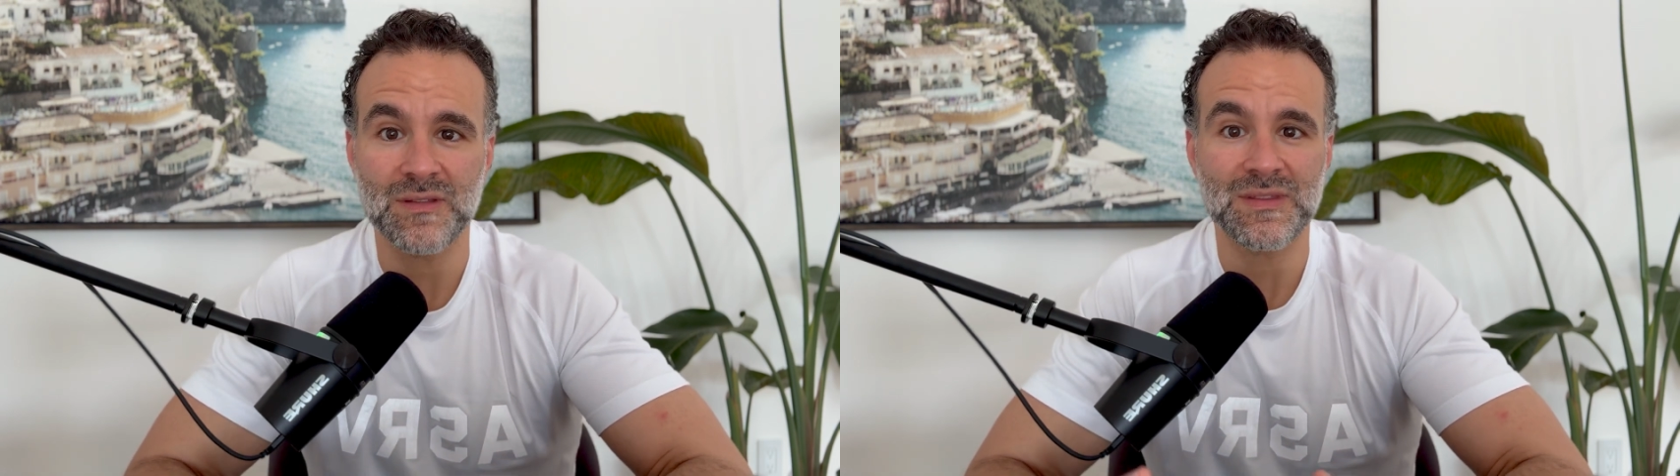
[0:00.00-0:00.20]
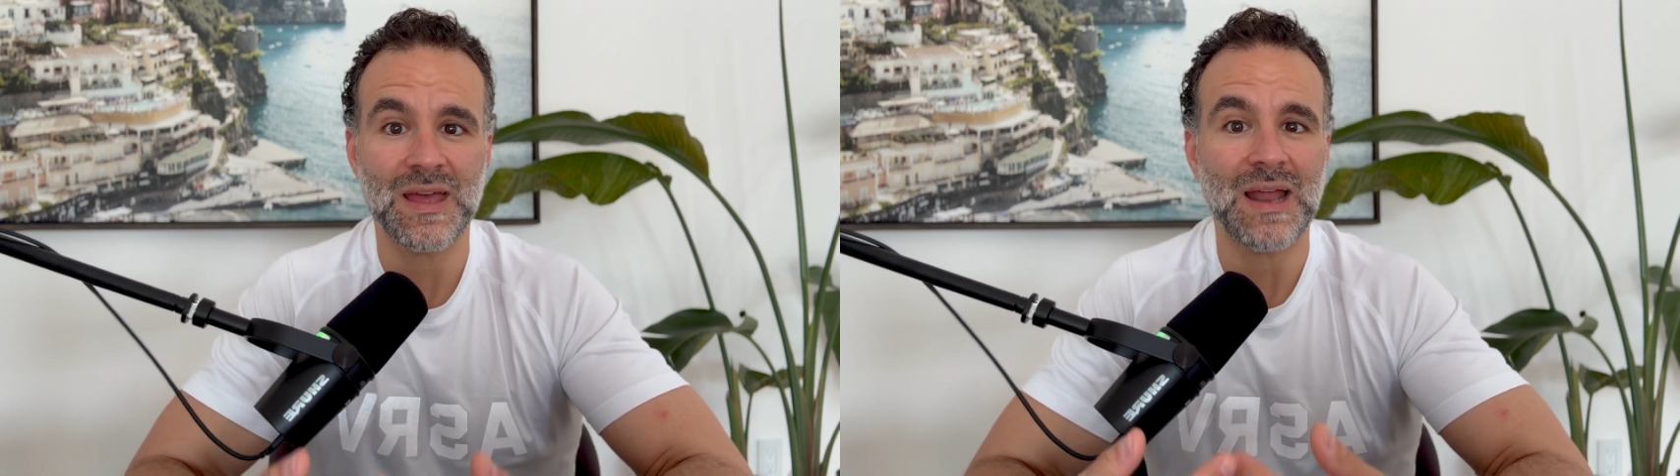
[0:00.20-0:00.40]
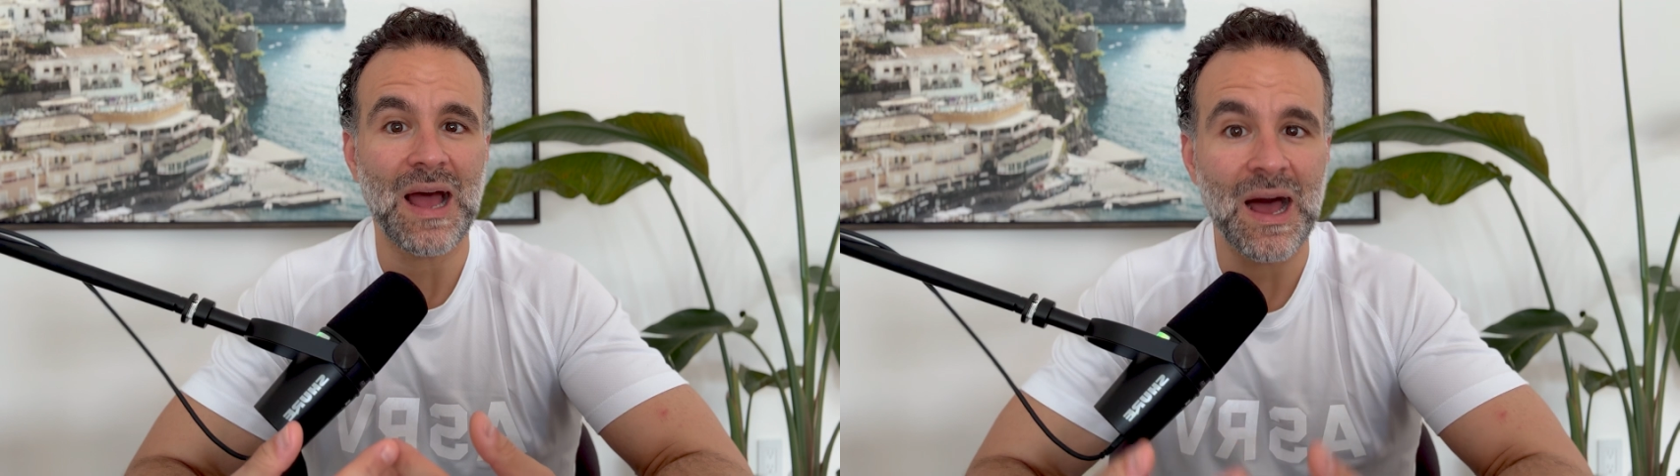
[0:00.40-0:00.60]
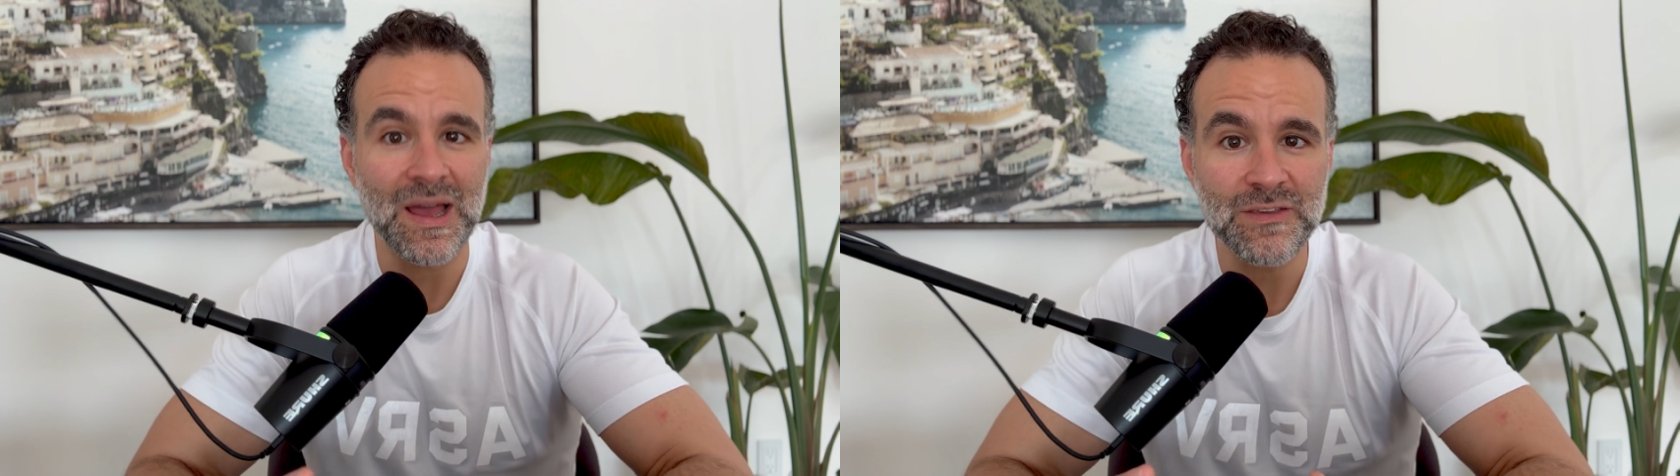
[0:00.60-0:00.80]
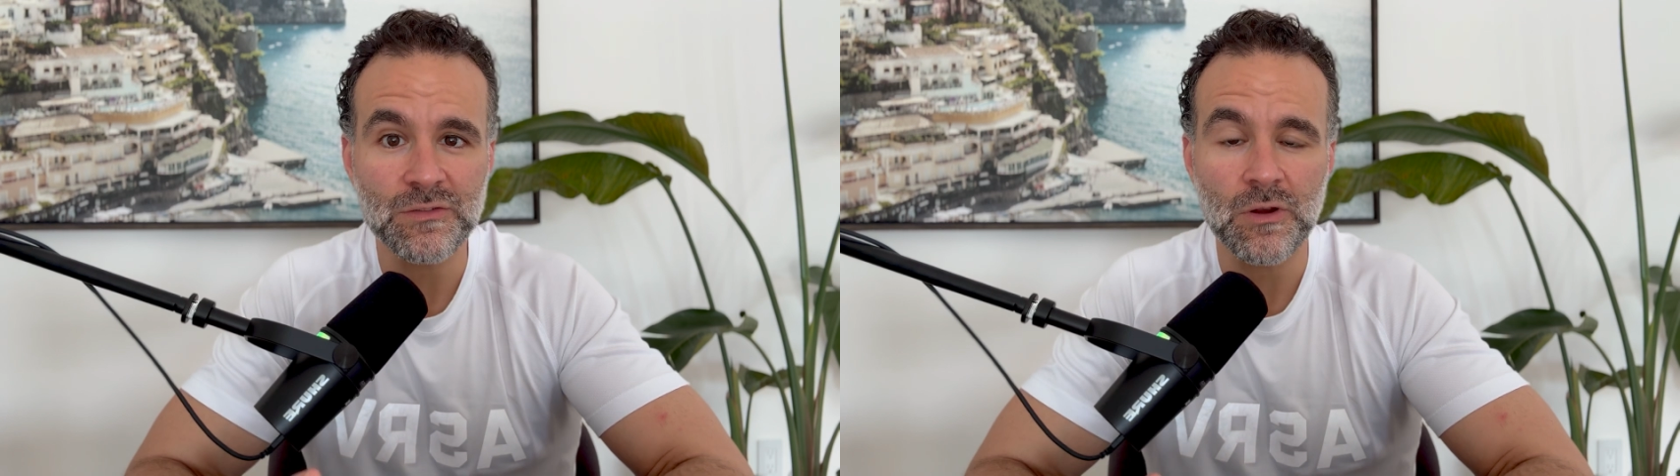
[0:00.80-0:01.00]
that
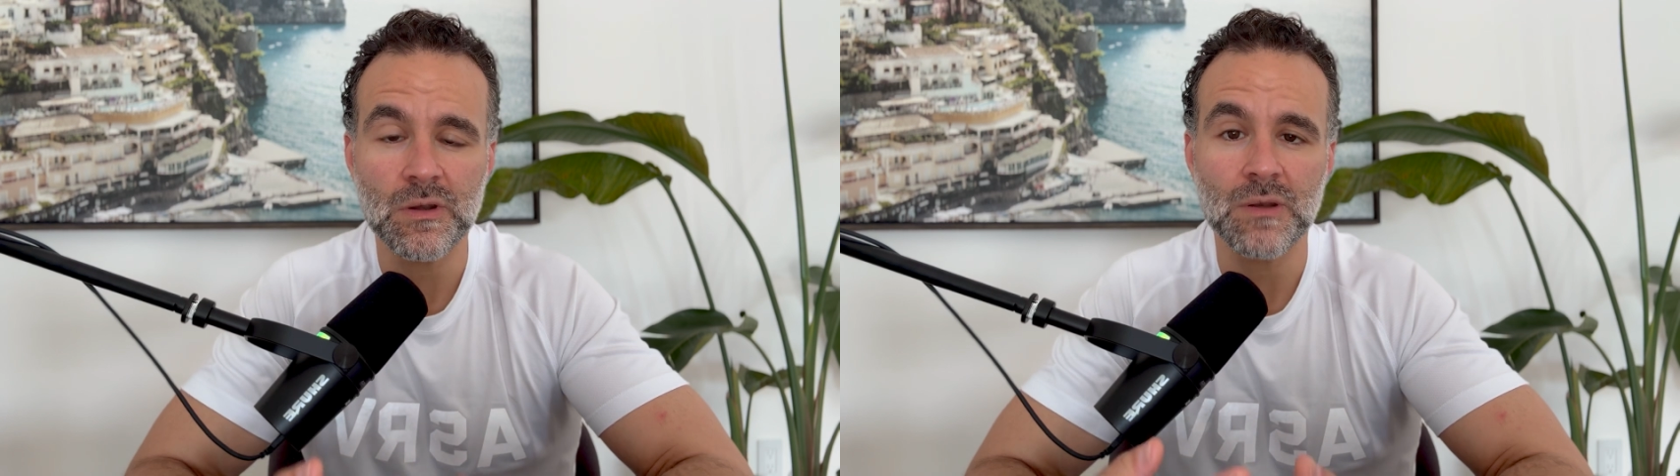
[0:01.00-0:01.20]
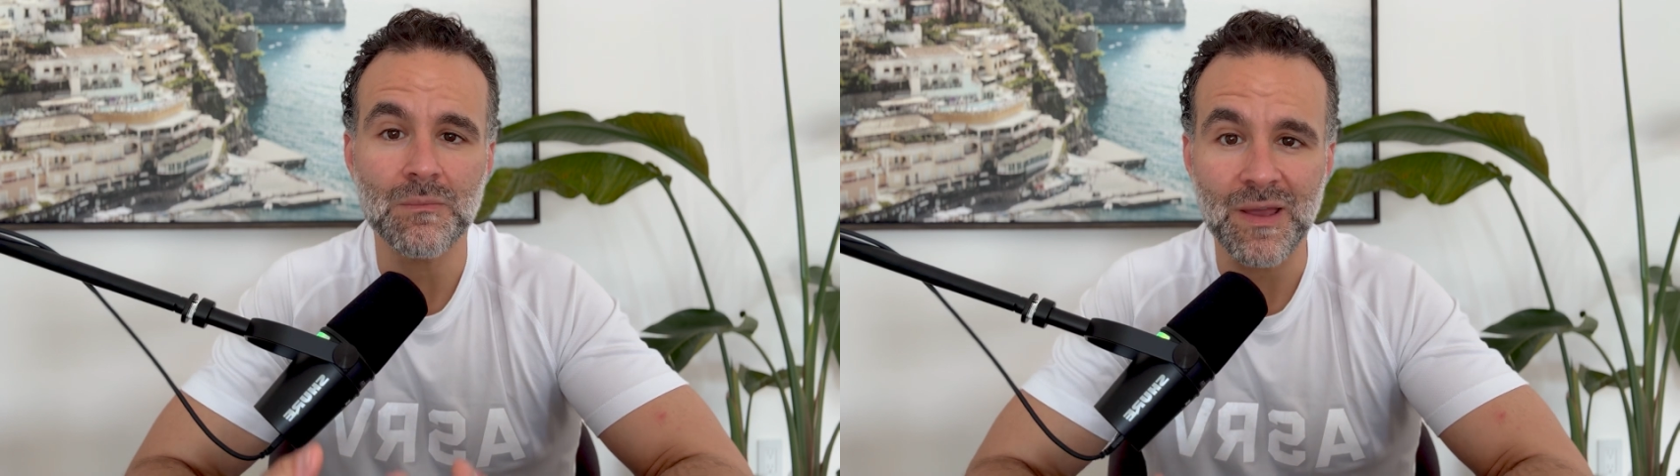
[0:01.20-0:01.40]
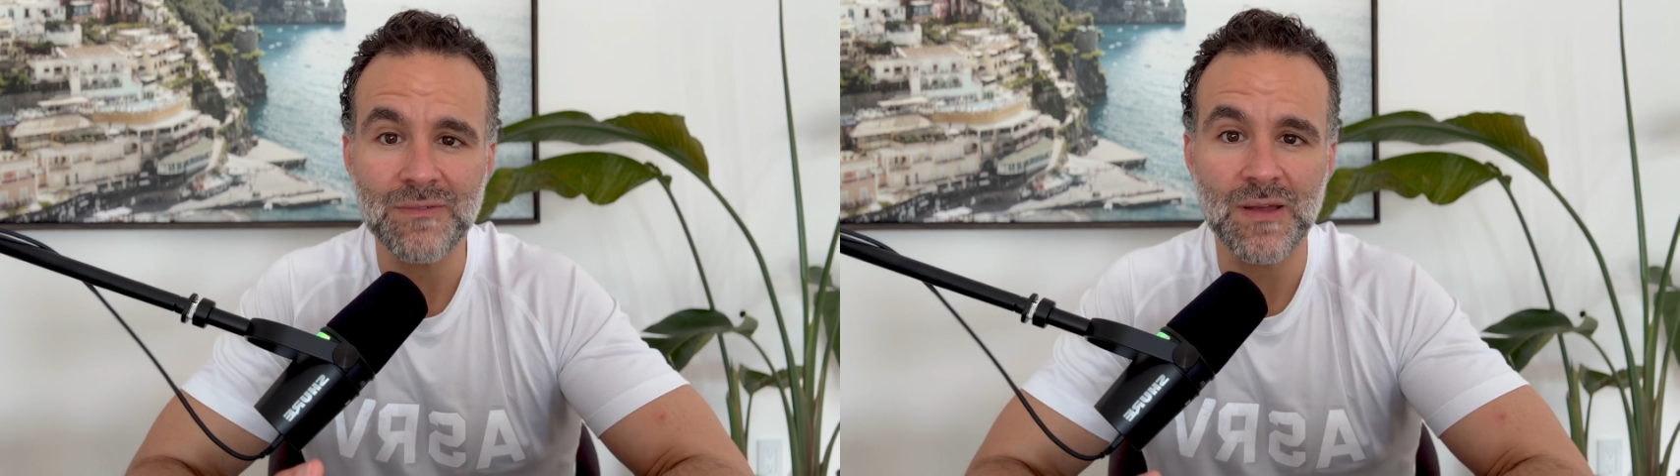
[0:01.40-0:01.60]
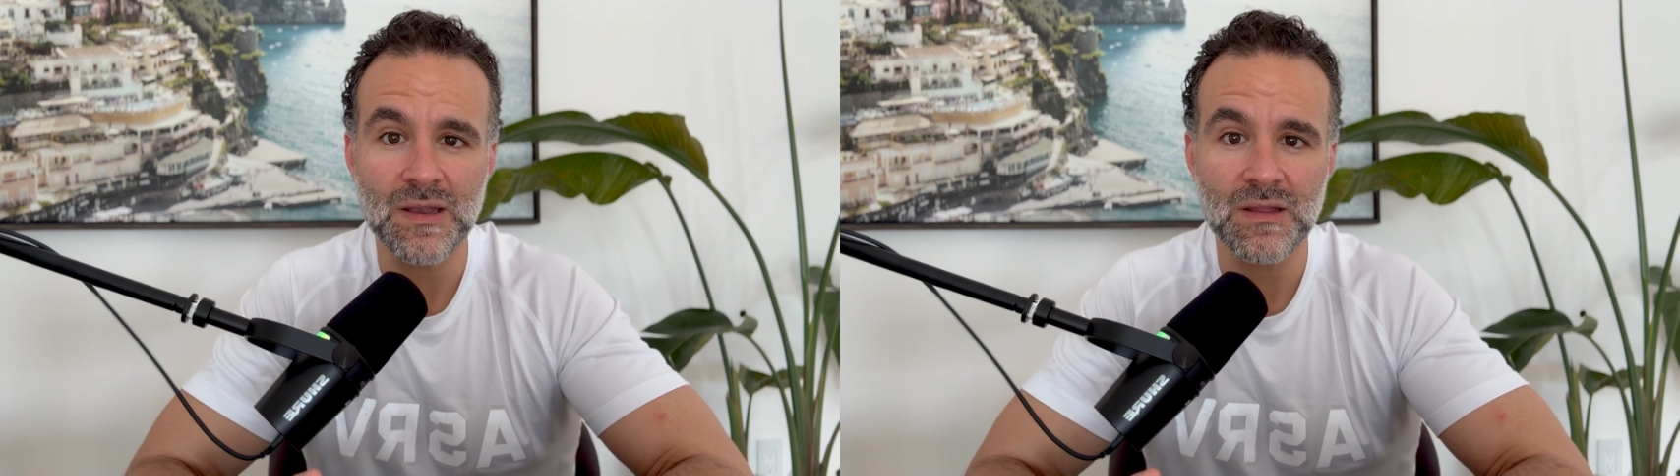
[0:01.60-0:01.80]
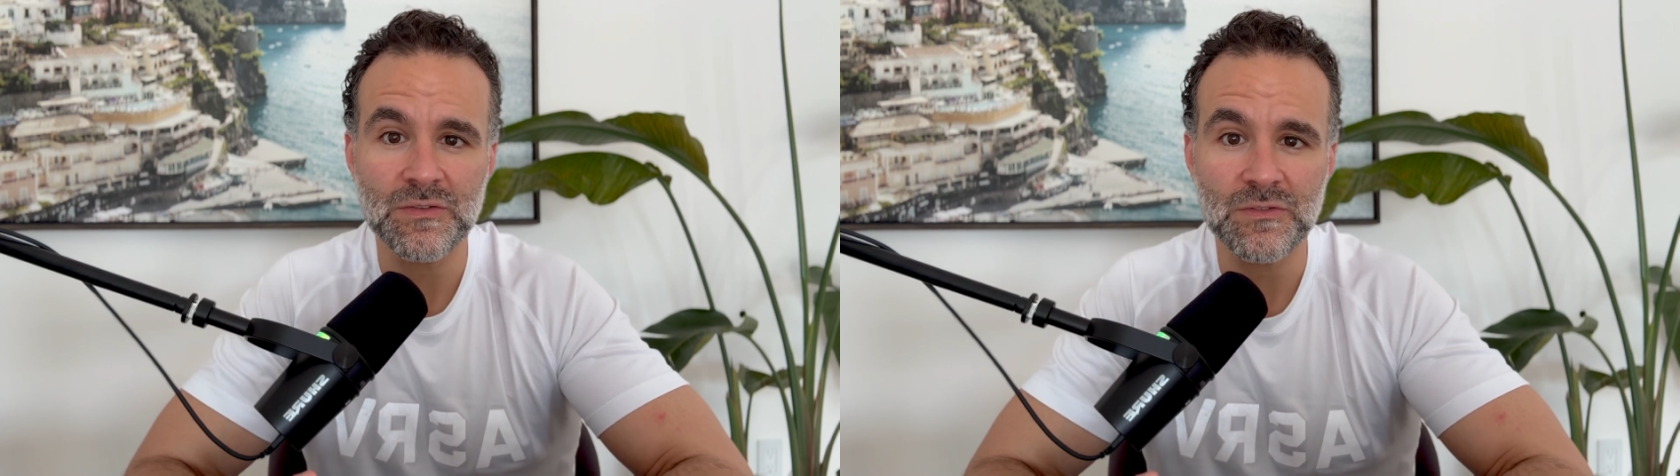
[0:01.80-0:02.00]
I started my fat
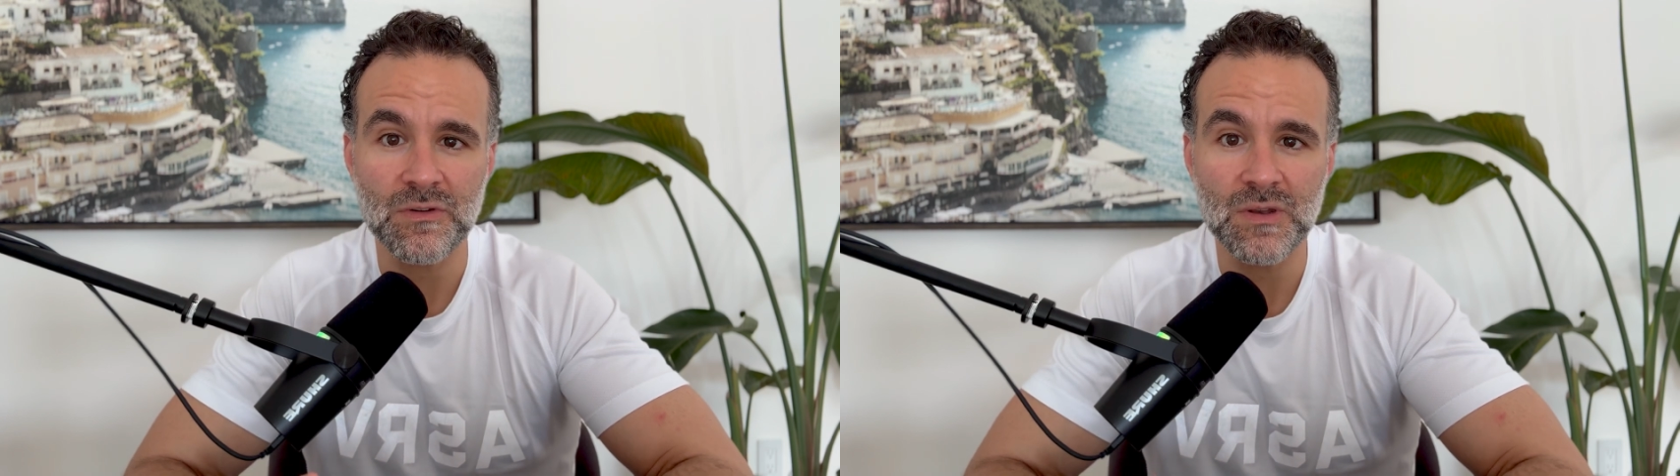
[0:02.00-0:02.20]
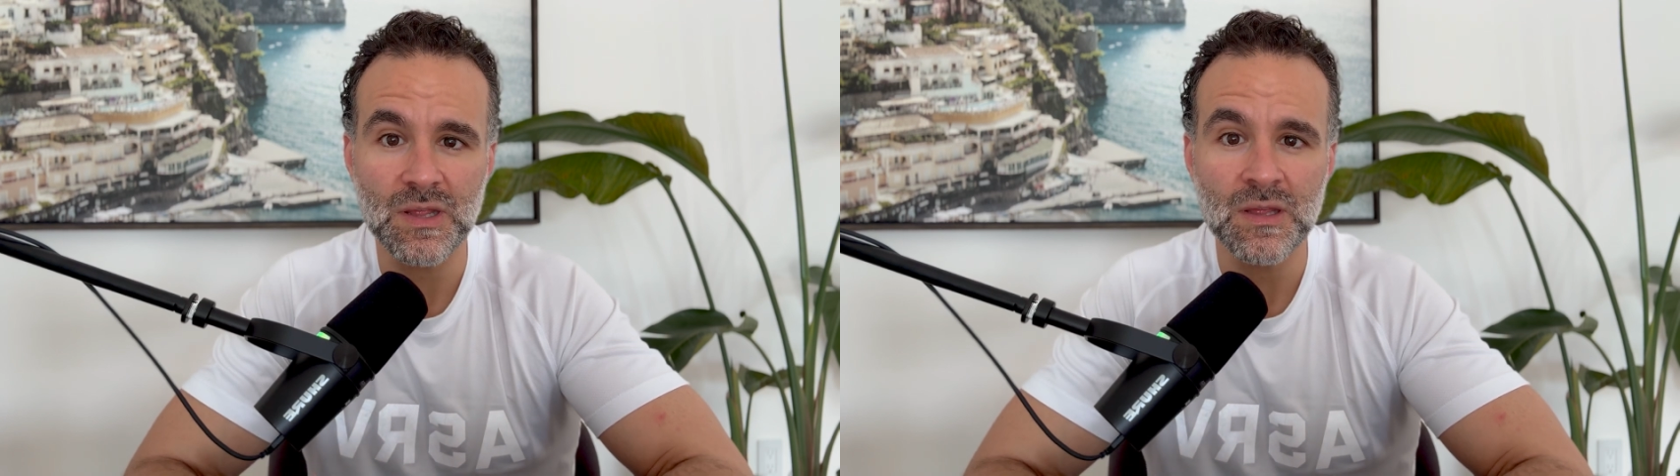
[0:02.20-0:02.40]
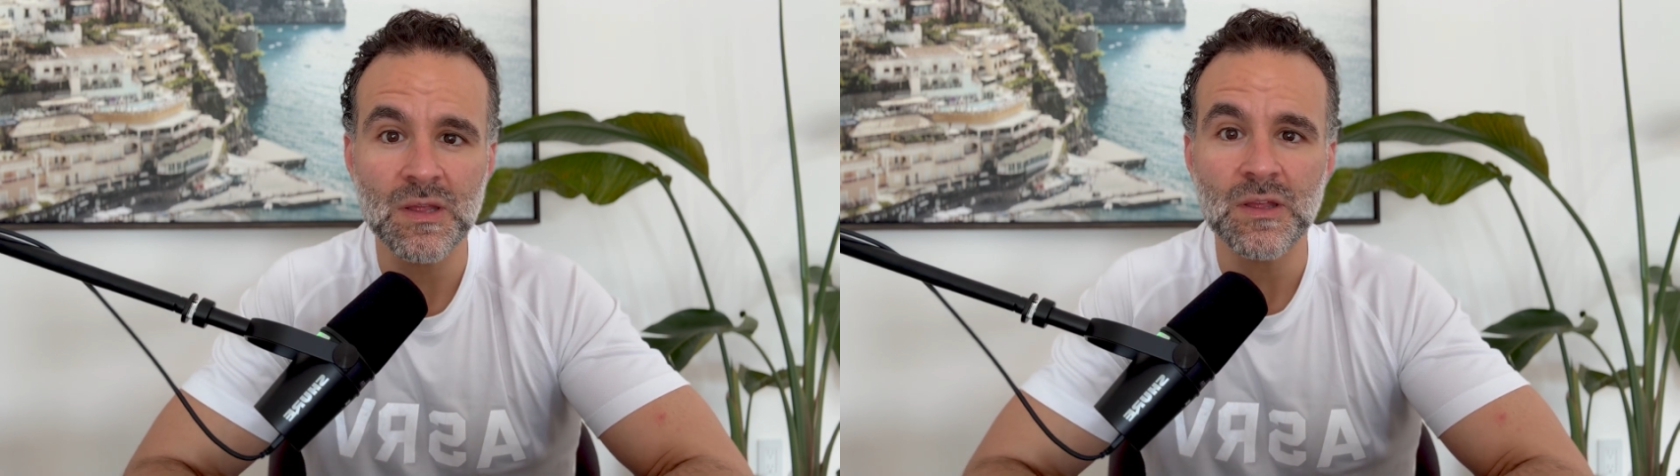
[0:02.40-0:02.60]
loss journey.